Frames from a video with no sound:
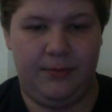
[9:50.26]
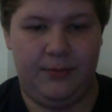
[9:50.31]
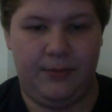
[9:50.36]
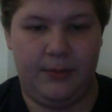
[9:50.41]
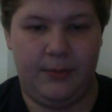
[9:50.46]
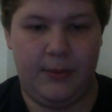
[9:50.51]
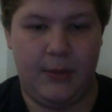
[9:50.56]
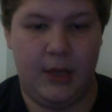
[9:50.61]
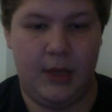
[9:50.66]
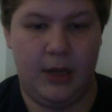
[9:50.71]

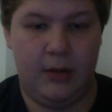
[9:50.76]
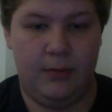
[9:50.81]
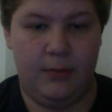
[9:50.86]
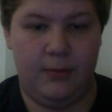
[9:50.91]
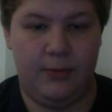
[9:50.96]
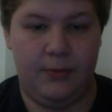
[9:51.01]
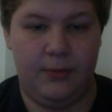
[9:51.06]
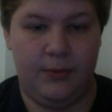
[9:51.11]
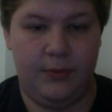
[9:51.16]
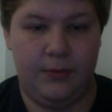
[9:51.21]

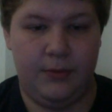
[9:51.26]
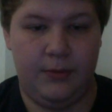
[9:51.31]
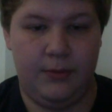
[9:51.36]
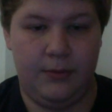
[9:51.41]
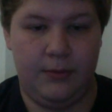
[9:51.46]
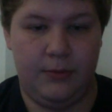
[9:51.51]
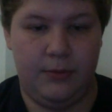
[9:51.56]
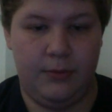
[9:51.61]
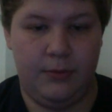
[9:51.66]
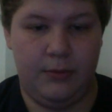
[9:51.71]

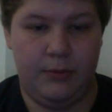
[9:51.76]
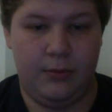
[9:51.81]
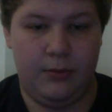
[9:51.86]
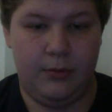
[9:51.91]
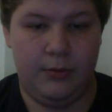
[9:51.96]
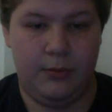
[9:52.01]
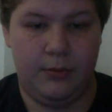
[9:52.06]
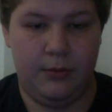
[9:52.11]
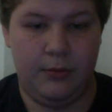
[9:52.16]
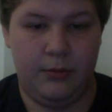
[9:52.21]

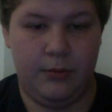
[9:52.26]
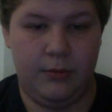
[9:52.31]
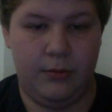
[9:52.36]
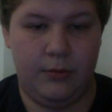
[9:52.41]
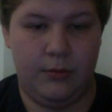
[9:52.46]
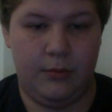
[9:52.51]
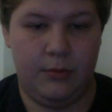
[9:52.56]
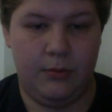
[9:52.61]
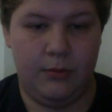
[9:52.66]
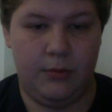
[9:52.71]

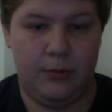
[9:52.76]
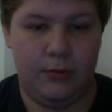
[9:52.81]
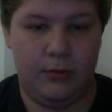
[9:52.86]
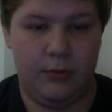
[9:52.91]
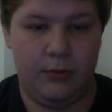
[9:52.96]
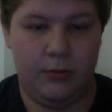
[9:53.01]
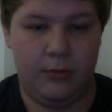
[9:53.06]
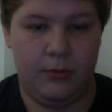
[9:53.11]
(silence)